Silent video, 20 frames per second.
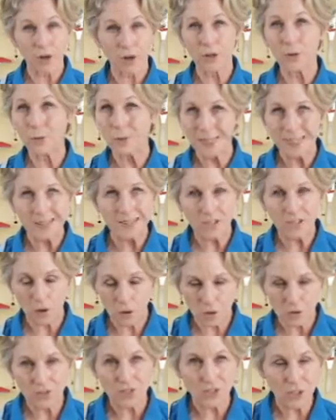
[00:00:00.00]
greens all
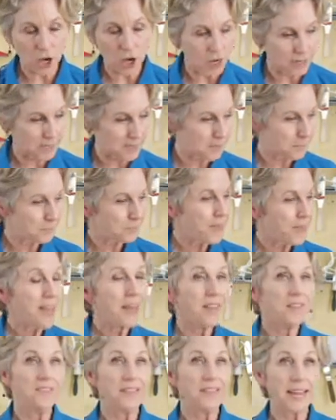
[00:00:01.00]
soggy.
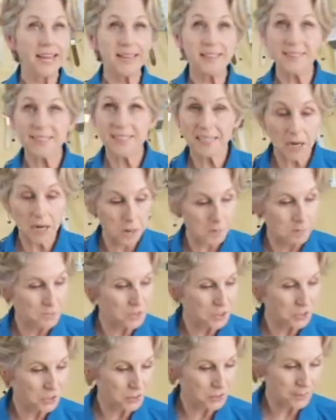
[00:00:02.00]
Next comes the
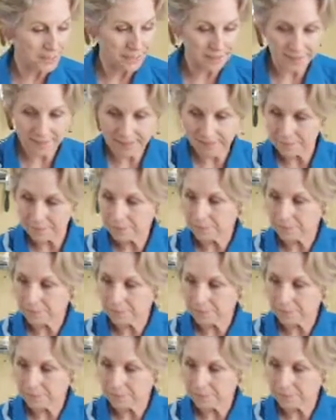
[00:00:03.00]
greens.